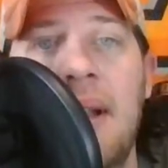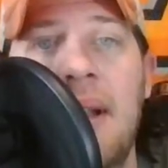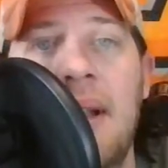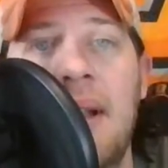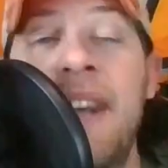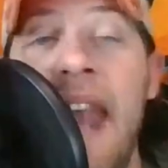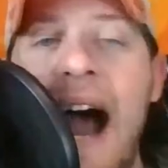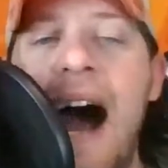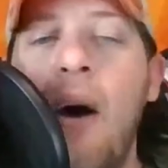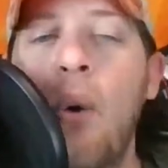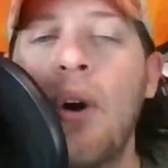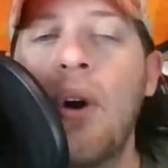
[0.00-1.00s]
And
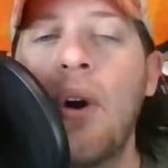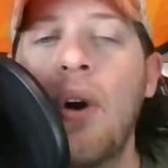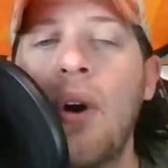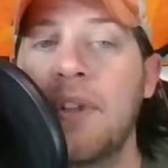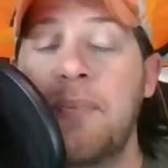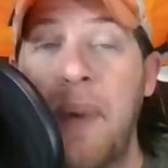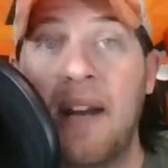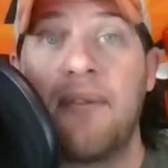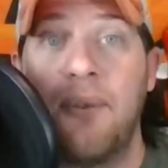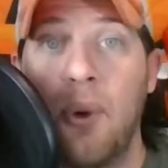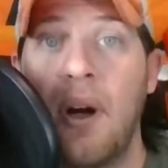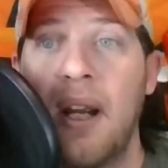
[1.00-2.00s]
now we're getting respect
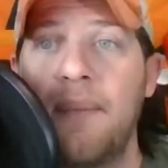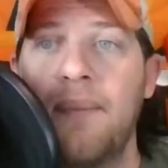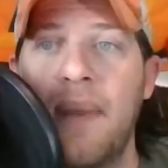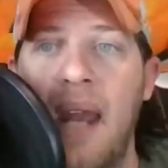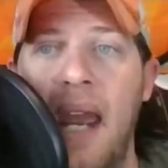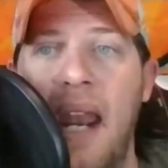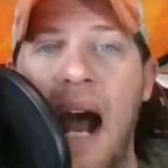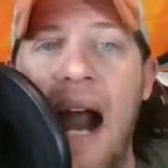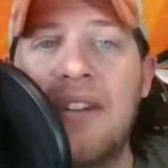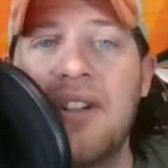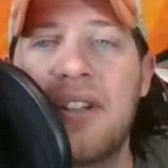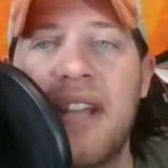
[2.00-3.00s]
for it. And I
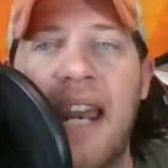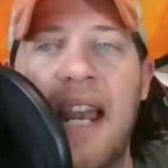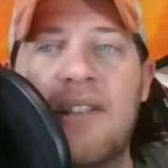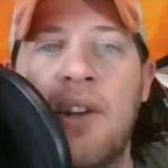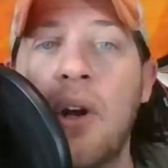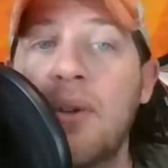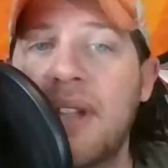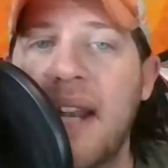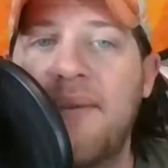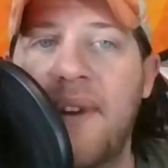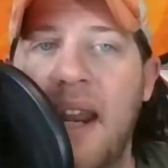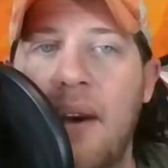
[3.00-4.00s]
just say, as an O
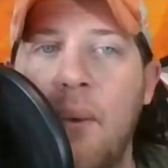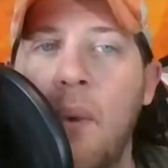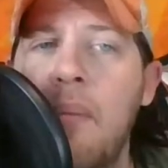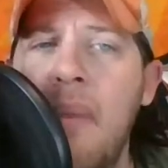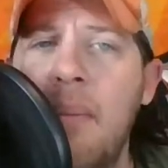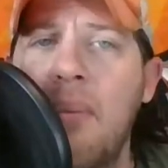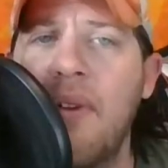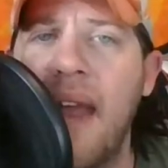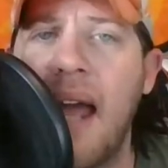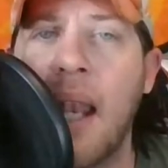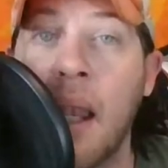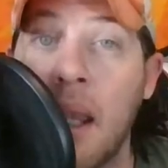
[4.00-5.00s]
State fan, remember
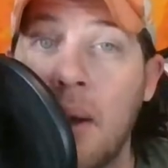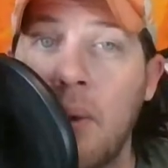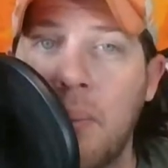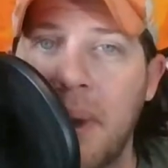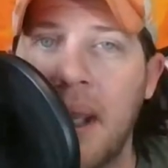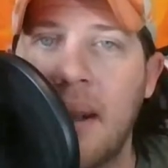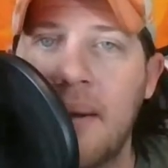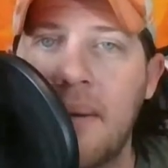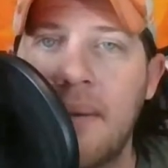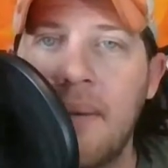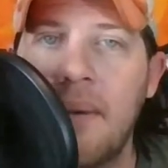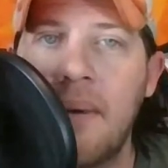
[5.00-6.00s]
that a little bit,
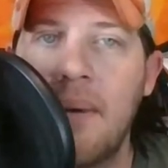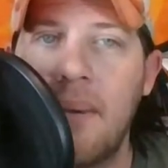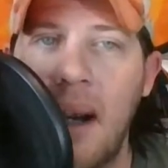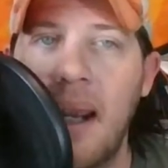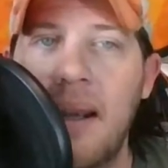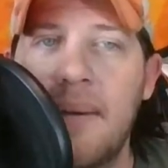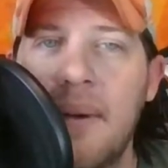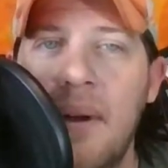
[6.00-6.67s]
right?